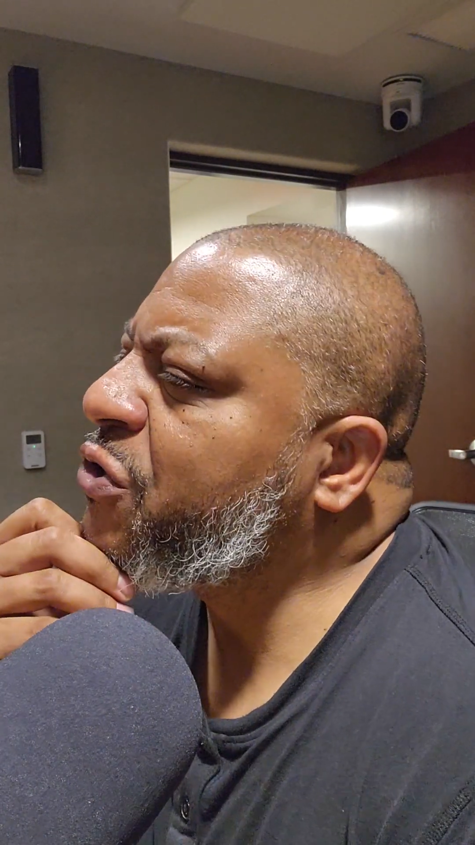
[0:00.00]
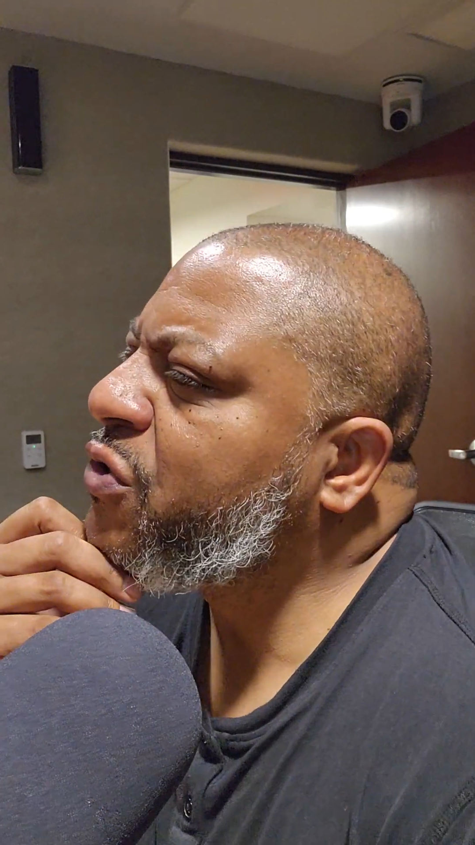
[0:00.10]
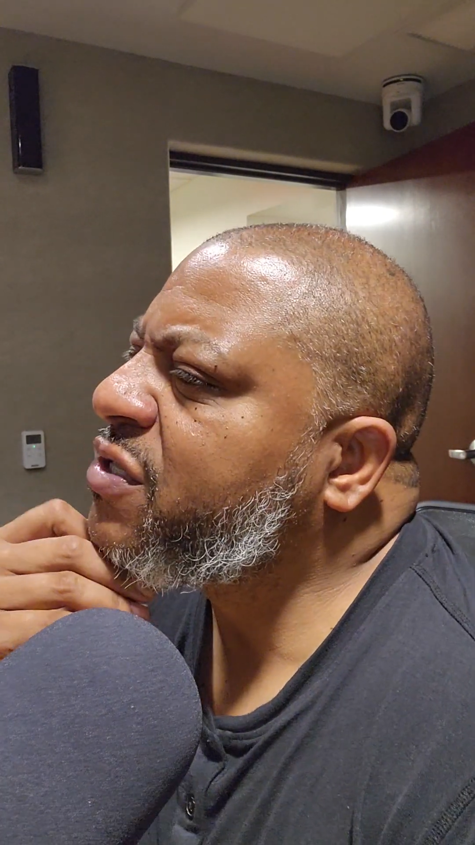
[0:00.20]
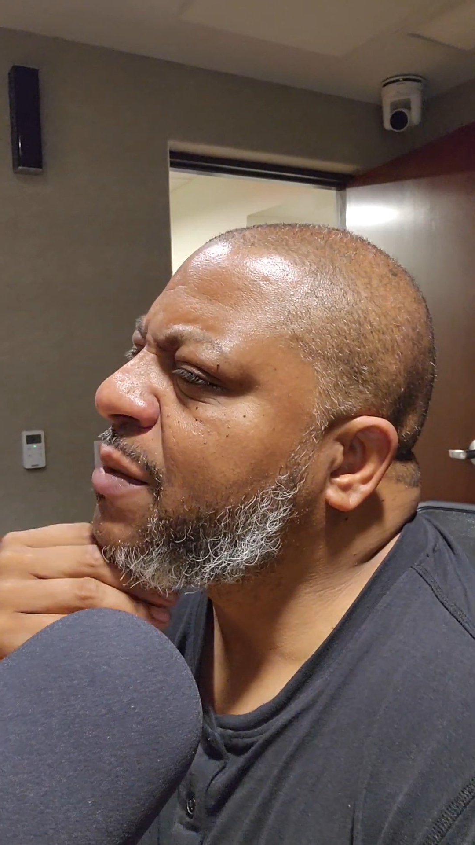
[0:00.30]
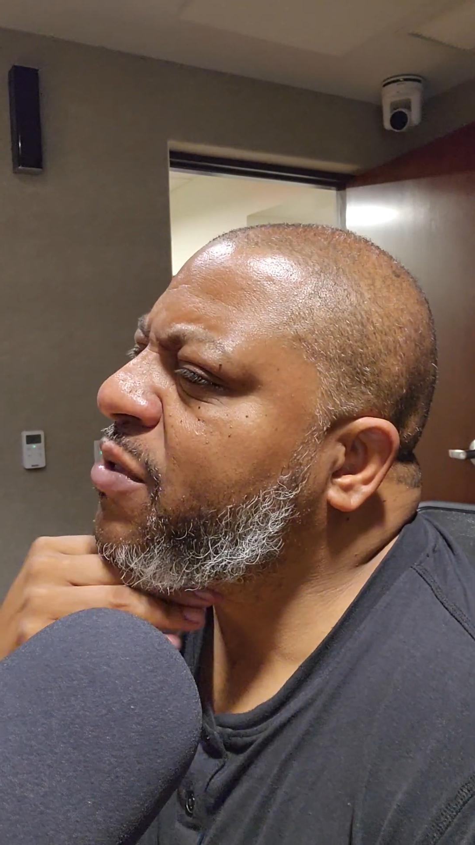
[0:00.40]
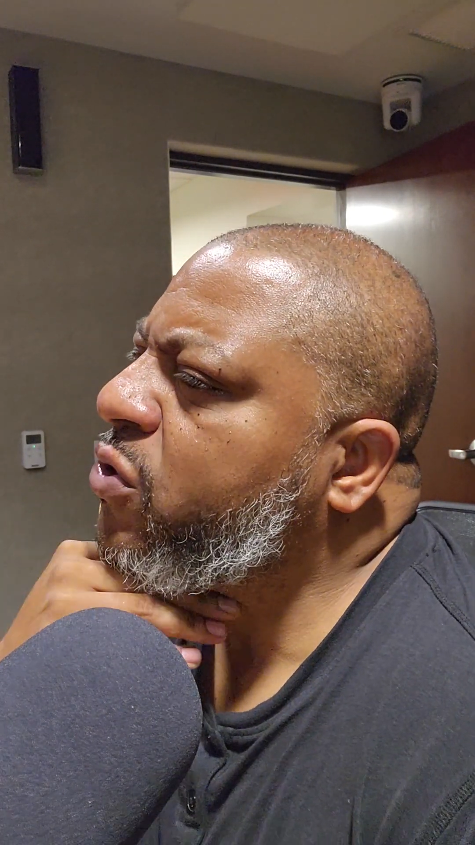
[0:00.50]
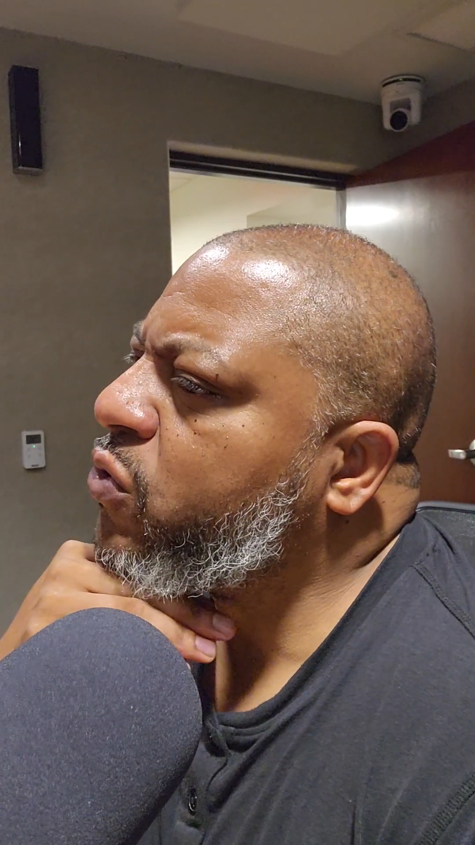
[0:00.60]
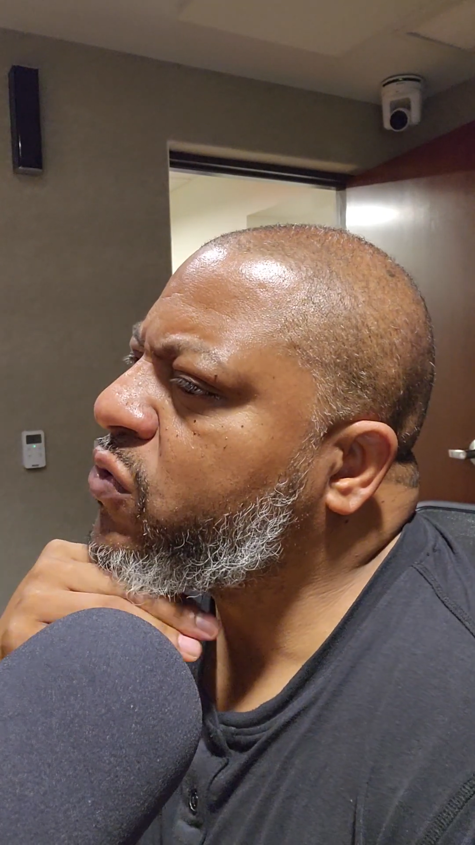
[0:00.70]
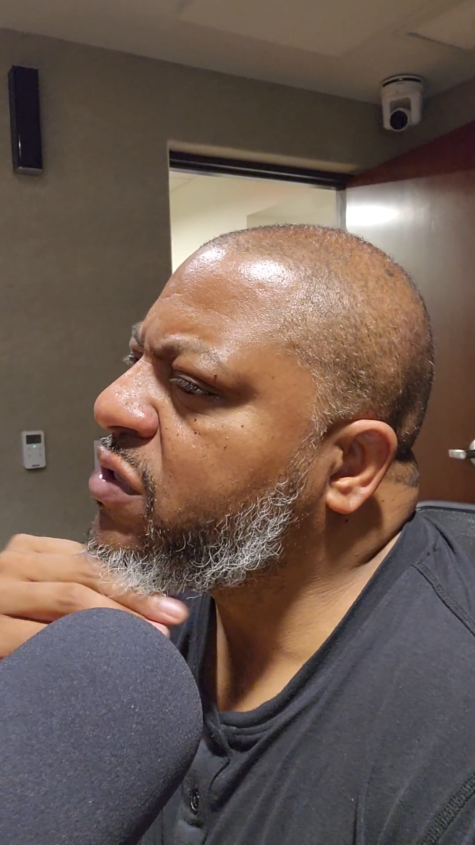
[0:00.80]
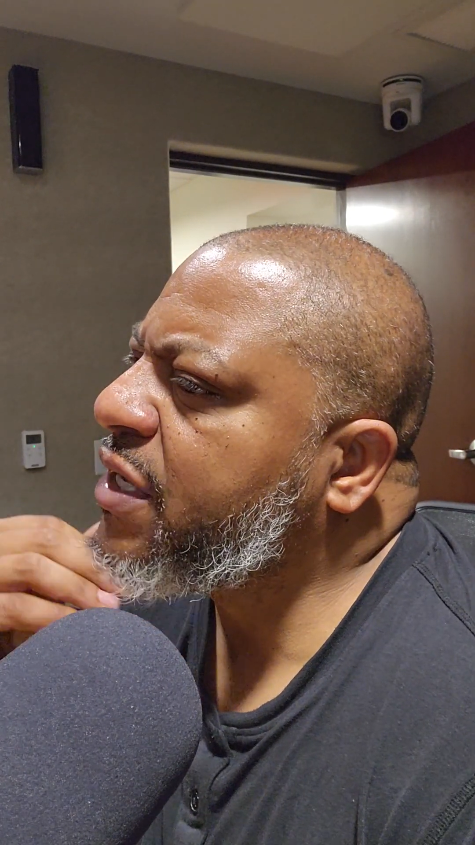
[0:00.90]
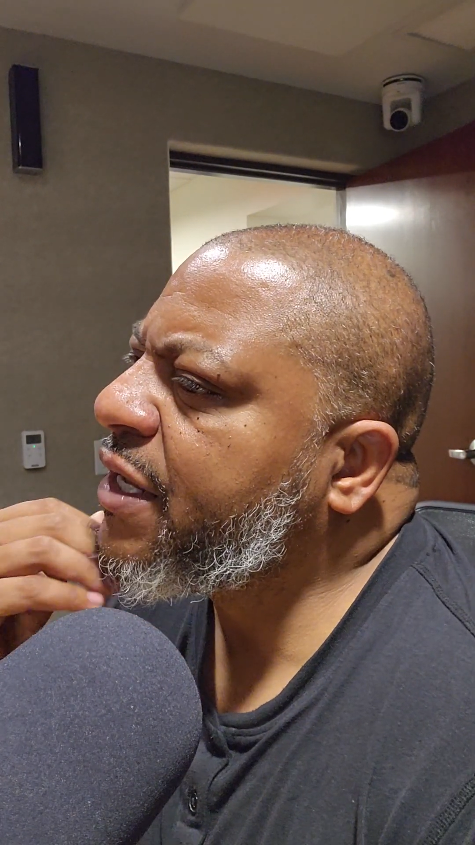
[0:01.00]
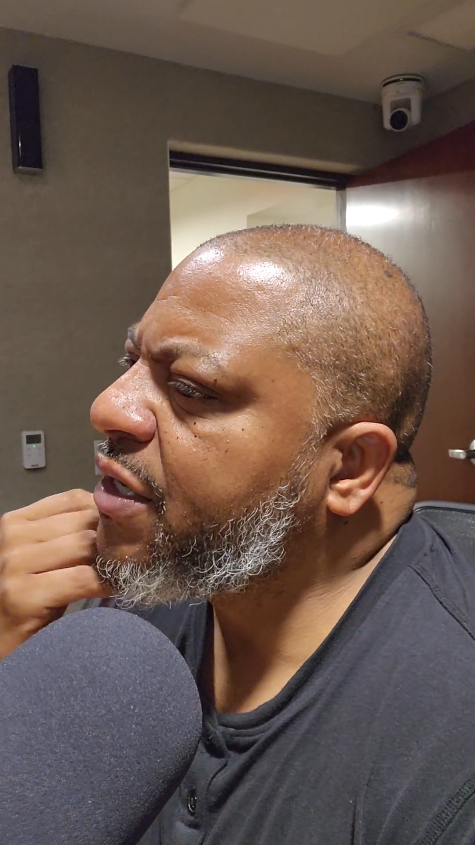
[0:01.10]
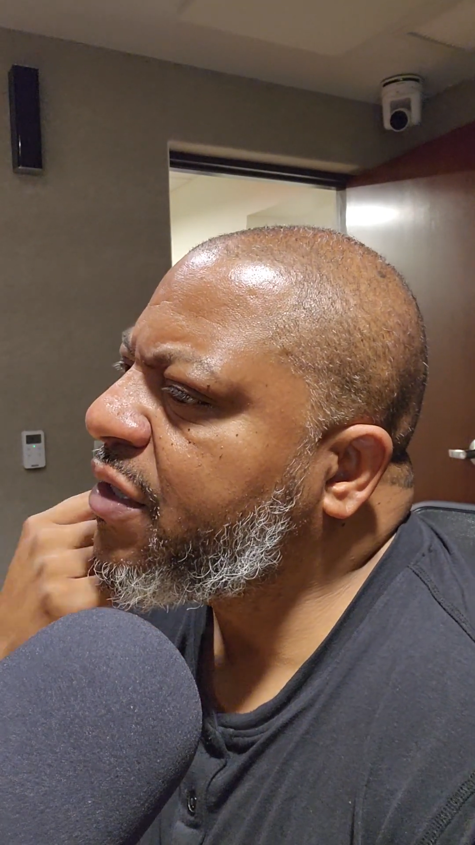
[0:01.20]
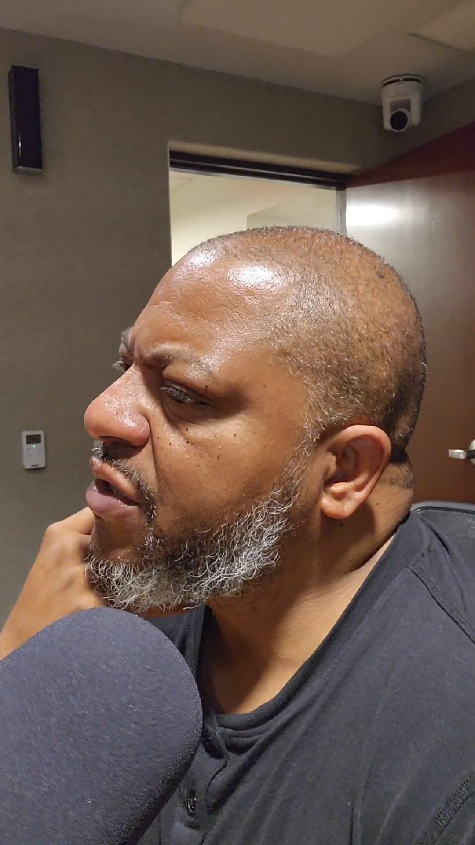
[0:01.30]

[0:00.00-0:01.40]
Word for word: on some of those that